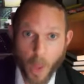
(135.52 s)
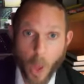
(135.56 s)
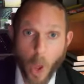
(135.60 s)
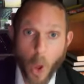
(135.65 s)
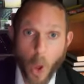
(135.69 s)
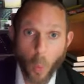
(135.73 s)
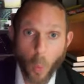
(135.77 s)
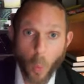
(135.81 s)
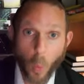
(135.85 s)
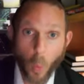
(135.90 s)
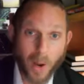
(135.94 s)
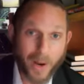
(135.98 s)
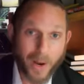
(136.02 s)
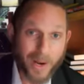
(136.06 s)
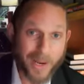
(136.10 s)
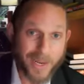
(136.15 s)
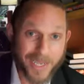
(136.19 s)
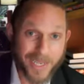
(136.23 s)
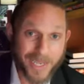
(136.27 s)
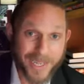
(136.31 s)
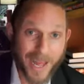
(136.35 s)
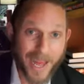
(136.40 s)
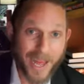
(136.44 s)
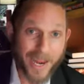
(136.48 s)
One is
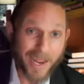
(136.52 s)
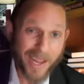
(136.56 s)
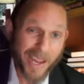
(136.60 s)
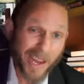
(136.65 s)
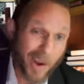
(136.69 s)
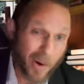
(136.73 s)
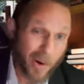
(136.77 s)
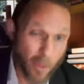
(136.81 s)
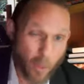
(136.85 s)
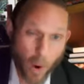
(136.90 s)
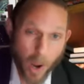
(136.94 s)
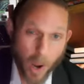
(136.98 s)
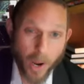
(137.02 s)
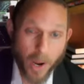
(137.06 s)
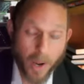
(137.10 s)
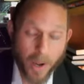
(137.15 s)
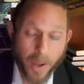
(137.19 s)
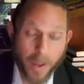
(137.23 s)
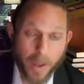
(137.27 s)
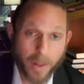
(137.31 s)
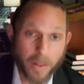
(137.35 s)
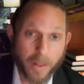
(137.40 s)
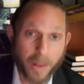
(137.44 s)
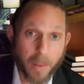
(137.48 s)
standing at
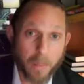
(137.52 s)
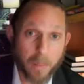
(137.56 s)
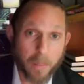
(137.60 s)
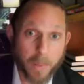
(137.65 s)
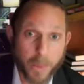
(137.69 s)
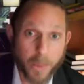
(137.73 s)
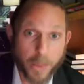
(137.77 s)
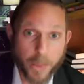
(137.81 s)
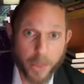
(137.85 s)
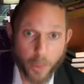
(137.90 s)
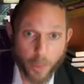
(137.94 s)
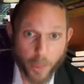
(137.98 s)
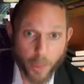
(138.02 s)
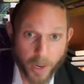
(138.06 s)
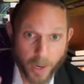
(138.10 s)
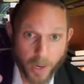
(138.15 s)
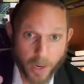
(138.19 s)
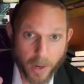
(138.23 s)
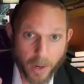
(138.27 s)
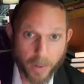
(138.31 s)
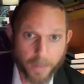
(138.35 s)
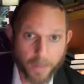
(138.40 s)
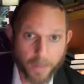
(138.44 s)
rung number 3,